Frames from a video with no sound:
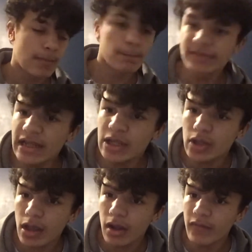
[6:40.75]
but then he's
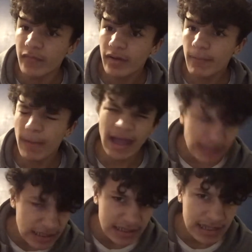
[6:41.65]
alive, and
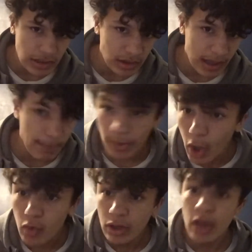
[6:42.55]
then he gets his head
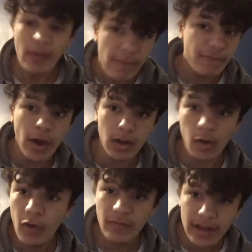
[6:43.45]
blown the fuck
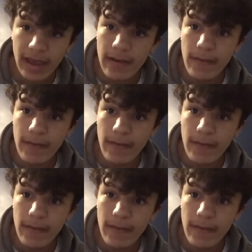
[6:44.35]
off again.